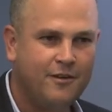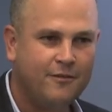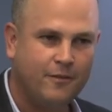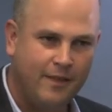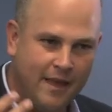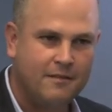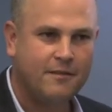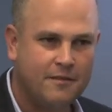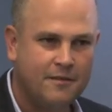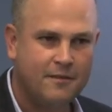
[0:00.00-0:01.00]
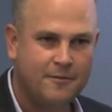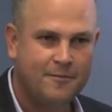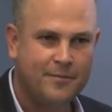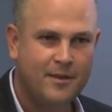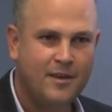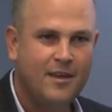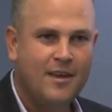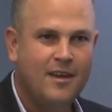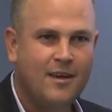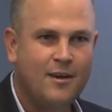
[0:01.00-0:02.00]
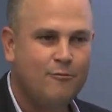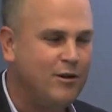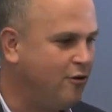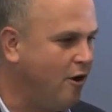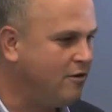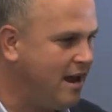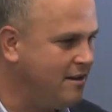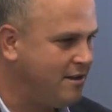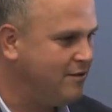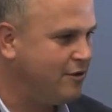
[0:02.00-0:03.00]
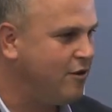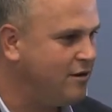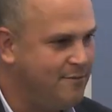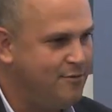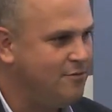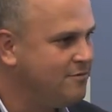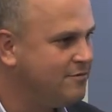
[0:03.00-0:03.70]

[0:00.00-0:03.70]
to the land. Return, how do you say return in Hebrew?